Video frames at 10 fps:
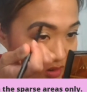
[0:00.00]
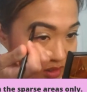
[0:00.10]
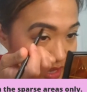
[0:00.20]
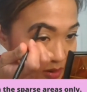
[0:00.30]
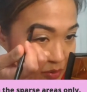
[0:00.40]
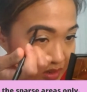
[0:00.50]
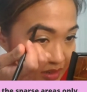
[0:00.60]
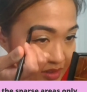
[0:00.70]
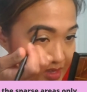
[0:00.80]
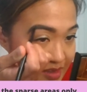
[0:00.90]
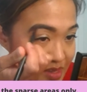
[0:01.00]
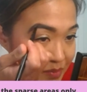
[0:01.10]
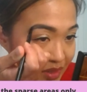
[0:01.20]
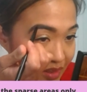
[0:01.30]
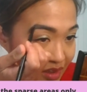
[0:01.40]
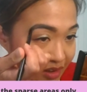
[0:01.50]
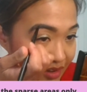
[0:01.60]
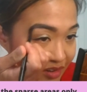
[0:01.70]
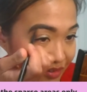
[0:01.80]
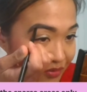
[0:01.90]
or like it doesn't
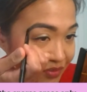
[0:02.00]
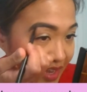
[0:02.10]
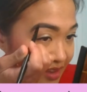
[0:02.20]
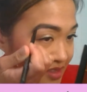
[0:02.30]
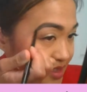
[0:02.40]
belong on our face.